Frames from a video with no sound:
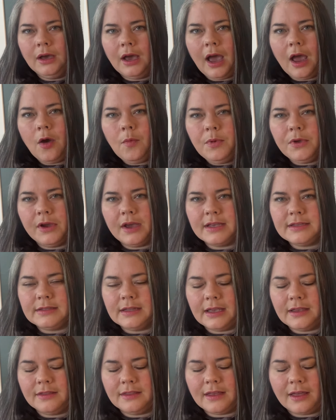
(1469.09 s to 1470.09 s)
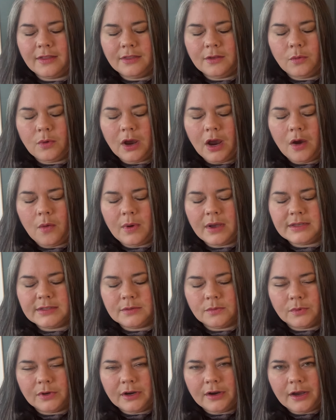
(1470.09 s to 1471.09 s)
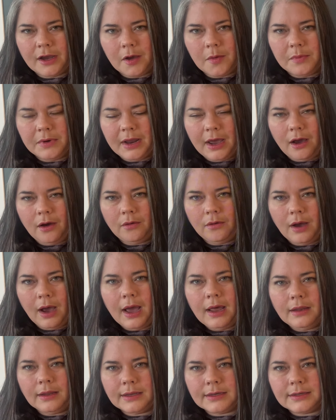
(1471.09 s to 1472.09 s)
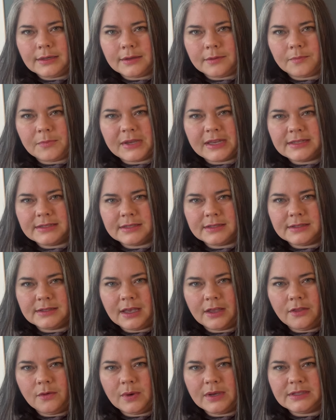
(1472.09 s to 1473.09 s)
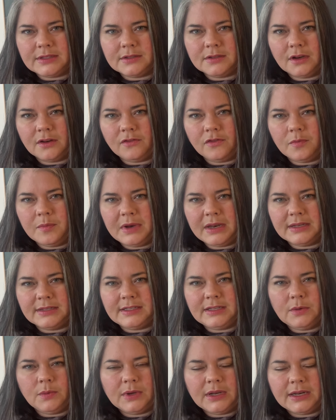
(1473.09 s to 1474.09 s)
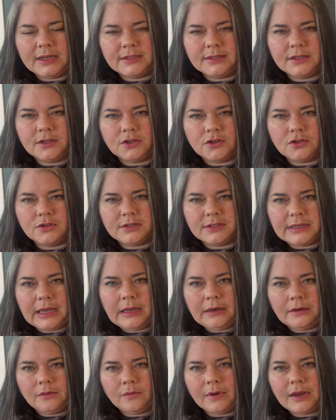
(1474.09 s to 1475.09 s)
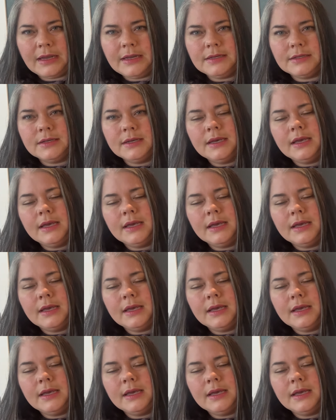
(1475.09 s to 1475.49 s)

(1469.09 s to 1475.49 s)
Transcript: I hope you guys like that, the where I was and where I am now. I liked it because it's otherwise it's hard for me to see what a stitch is done, right?